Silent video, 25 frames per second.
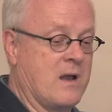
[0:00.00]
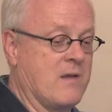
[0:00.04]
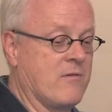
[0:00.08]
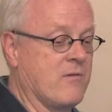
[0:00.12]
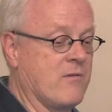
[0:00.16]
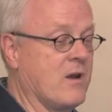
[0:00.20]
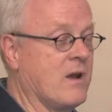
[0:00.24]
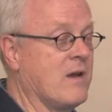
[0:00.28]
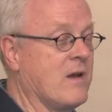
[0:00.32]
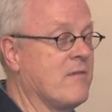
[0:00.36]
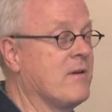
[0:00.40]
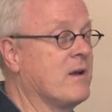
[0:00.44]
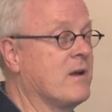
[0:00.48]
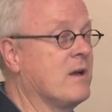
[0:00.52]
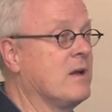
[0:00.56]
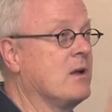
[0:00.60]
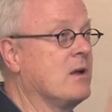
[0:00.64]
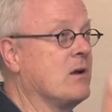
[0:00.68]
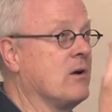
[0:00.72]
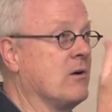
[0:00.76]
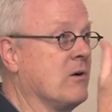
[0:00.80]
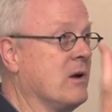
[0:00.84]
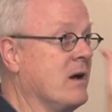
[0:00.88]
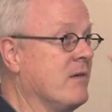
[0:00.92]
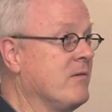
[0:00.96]
ever having it,
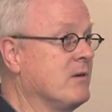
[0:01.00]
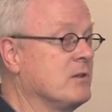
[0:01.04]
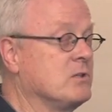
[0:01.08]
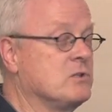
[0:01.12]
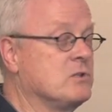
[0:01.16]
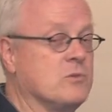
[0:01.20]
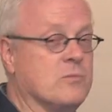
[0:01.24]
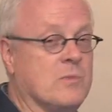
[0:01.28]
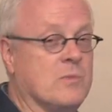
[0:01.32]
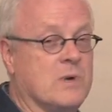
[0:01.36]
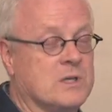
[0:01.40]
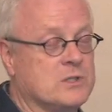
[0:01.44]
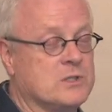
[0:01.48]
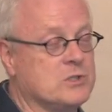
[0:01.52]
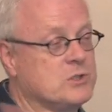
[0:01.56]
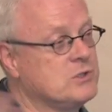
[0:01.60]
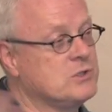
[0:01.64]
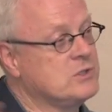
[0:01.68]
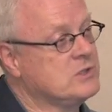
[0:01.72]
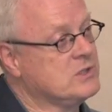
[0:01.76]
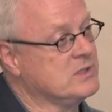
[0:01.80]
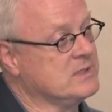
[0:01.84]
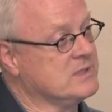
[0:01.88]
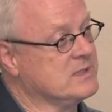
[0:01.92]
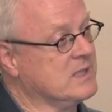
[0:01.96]
or having too much,
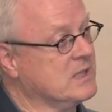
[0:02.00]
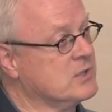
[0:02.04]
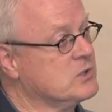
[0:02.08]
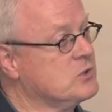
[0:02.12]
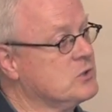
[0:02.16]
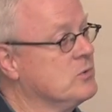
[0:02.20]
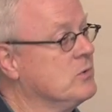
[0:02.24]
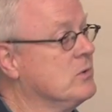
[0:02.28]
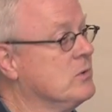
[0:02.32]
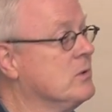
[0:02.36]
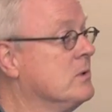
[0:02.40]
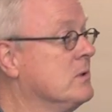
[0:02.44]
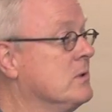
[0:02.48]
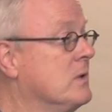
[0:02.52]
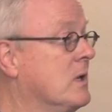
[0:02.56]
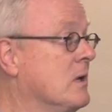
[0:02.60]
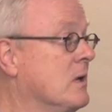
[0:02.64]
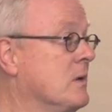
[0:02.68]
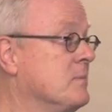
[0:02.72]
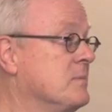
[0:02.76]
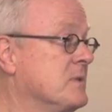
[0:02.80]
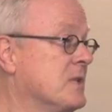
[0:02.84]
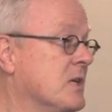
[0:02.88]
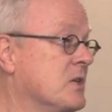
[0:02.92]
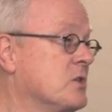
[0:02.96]
to sexual
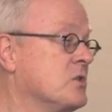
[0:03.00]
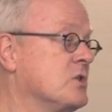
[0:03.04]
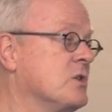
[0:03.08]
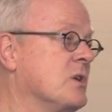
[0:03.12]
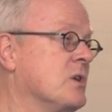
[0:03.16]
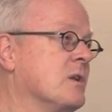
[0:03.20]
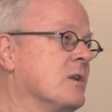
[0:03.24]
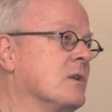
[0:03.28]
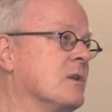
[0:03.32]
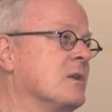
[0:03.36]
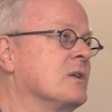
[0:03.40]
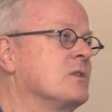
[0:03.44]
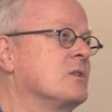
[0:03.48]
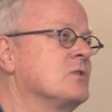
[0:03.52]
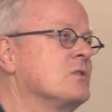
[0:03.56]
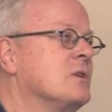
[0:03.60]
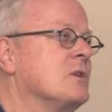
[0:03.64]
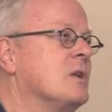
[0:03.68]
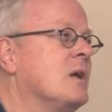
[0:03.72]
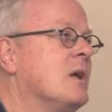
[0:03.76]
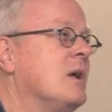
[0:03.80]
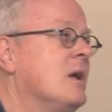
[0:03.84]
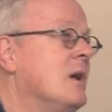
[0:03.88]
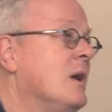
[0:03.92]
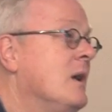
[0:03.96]
obsession and addiction,
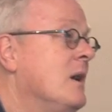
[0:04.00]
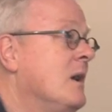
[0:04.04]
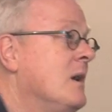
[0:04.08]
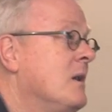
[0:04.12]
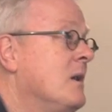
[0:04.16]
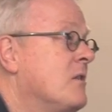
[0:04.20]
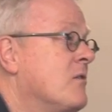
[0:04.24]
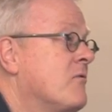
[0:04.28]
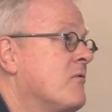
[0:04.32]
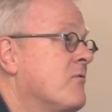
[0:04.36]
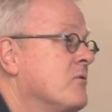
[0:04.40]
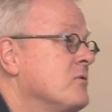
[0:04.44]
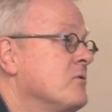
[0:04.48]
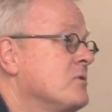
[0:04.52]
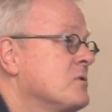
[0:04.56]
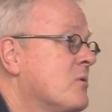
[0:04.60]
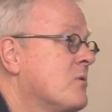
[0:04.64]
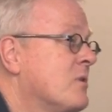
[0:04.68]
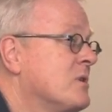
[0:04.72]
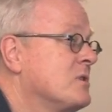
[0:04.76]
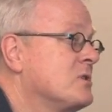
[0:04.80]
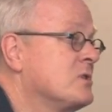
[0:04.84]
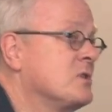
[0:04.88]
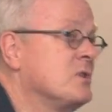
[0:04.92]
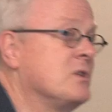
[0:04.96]
the first
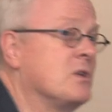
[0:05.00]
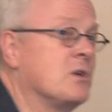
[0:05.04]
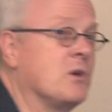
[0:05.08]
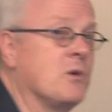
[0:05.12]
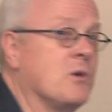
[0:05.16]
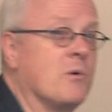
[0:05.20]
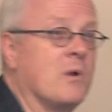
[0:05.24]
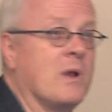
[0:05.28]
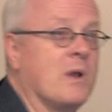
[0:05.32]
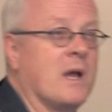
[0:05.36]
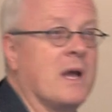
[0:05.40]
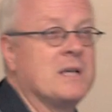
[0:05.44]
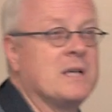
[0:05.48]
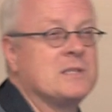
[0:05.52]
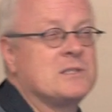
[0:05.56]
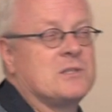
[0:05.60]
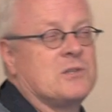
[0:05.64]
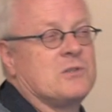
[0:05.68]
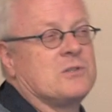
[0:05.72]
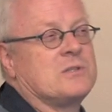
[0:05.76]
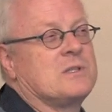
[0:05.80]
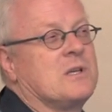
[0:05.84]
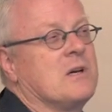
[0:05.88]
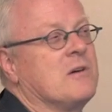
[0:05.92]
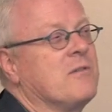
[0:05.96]
question that you really ask
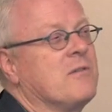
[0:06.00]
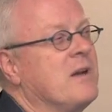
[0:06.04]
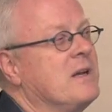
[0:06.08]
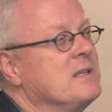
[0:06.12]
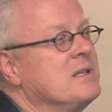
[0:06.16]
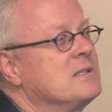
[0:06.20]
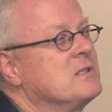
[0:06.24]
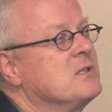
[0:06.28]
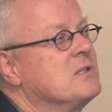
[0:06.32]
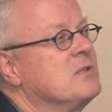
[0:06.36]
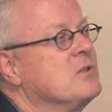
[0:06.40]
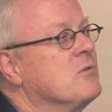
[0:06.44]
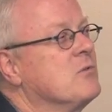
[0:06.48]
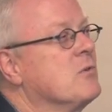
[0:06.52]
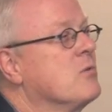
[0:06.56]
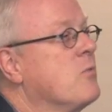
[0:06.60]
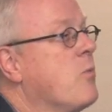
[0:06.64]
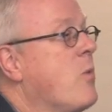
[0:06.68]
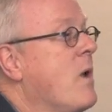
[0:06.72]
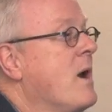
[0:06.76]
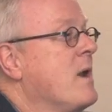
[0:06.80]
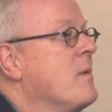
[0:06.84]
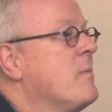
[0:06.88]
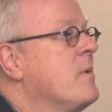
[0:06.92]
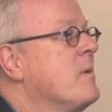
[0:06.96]
yourself has to do with,
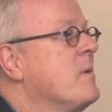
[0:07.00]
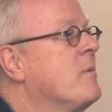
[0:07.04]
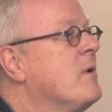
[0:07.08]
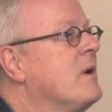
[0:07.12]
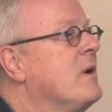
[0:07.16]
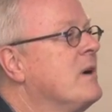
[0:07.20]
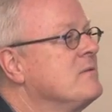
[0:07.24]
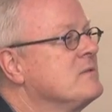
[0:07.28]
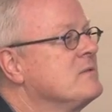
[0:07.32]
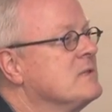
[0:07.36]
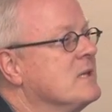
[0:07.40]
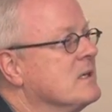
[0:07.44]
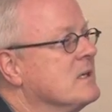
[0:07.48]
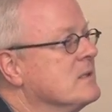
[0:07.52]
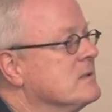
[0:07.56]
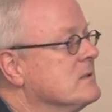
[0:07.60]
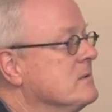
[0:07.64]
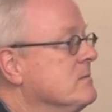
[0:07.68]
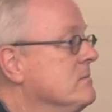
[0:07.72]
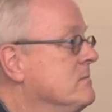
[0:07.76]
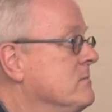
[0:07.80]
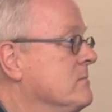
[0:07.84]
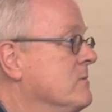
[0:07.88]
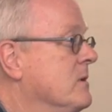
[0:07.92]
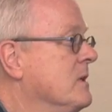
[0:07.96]
why do people have sex,
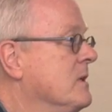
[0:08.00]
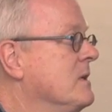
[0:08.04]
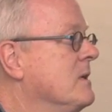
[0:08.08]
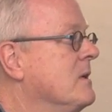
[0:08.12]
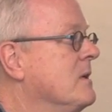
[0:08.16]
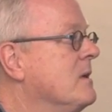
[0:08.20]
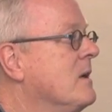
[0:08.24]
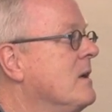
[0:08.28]
right?